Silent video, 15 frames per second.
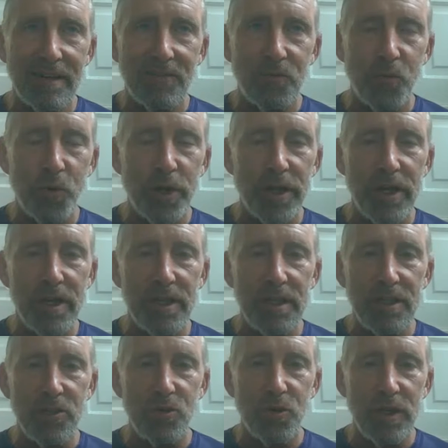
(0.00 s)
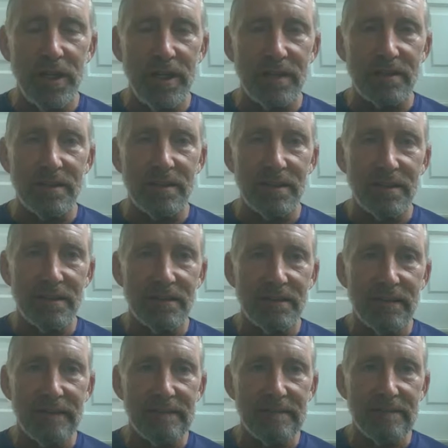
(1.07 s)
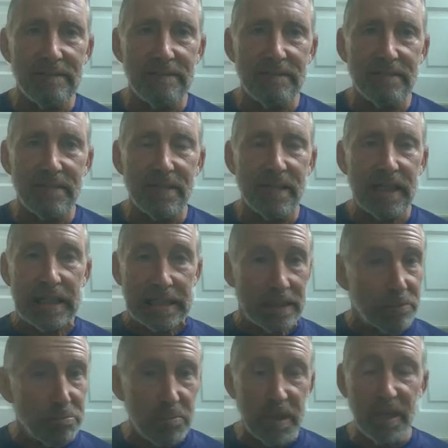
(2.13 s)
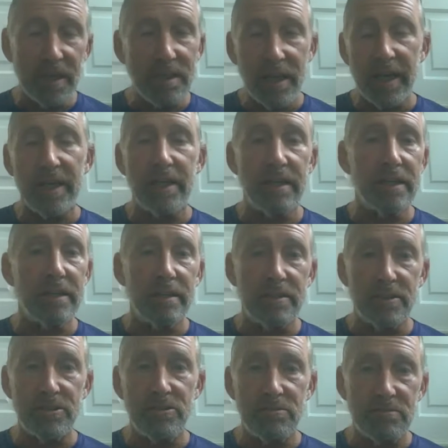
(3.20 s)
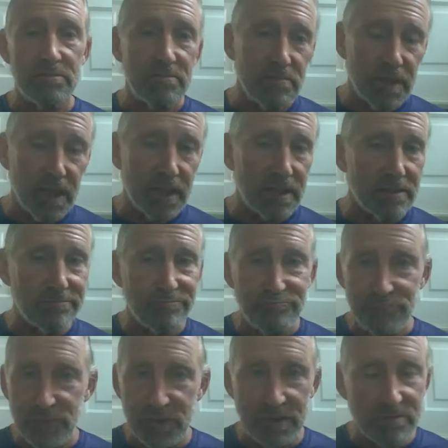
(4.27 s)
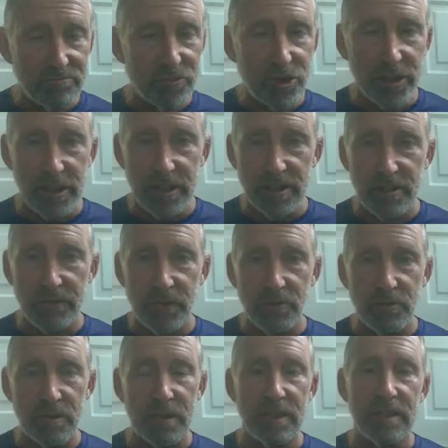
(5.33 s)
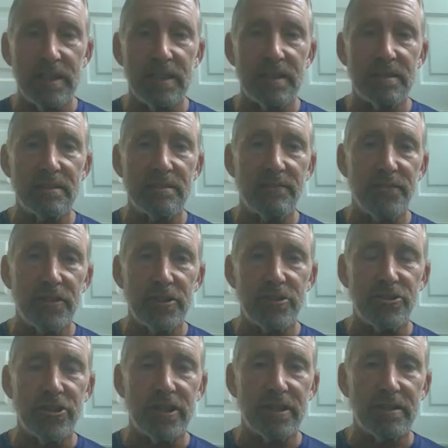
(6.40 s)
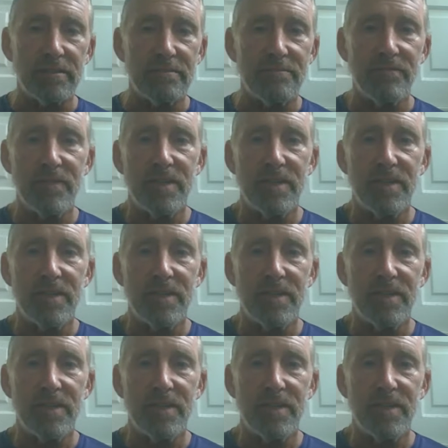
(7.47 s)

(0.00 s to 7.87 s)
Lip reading: when you eat meat, eggs, uh, cheese if you want, fish, chicken,